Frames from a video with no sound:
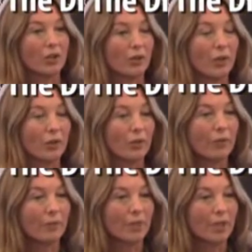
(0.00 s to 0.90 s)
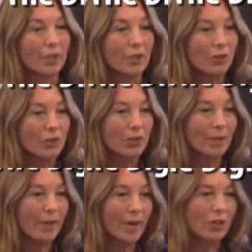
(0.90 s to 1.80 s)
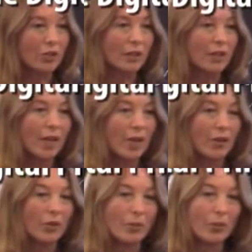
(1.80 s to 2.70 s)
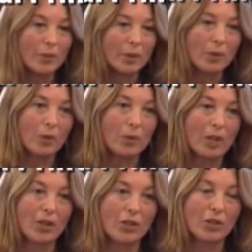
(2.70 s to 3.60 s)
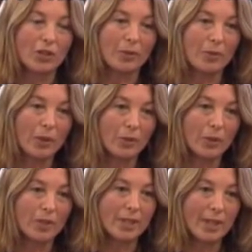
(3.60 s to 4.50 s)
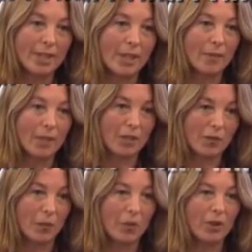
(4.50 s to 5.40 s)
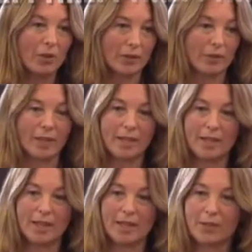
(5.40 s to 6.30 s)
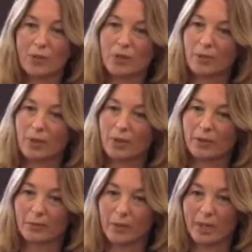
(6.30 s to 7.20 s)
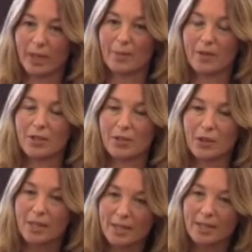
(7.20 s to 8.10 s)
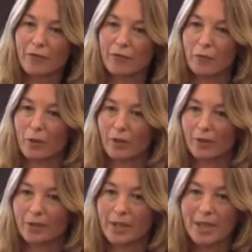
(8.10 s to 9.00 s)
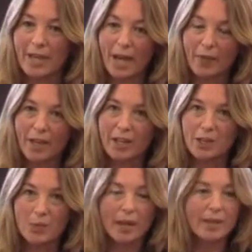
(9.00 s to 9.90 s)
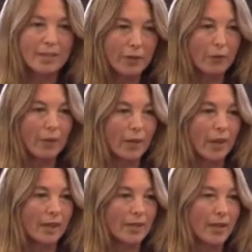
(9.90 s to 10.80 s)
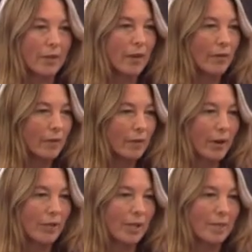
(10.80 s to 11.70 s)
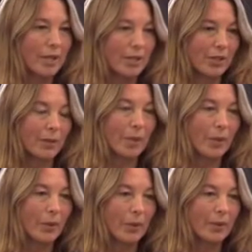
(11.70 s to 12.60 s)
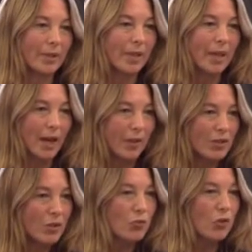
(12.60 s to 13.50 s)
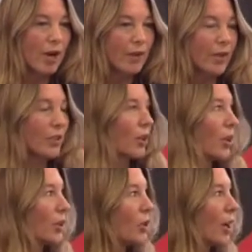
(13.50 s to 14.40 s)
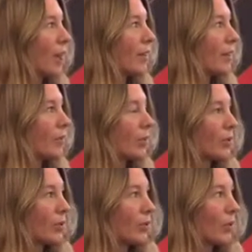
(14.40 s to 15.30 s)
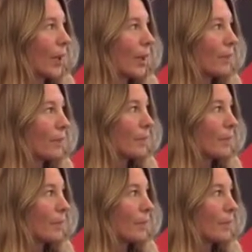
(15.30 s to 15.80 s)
growth, because as you can imagine, the booming population at the moment is coming into a world of the internet. It wasn't a world that we came into, it's a different world. And they expect different things. They're very, very immediate people. And this is driving certain trends that we'll talk about.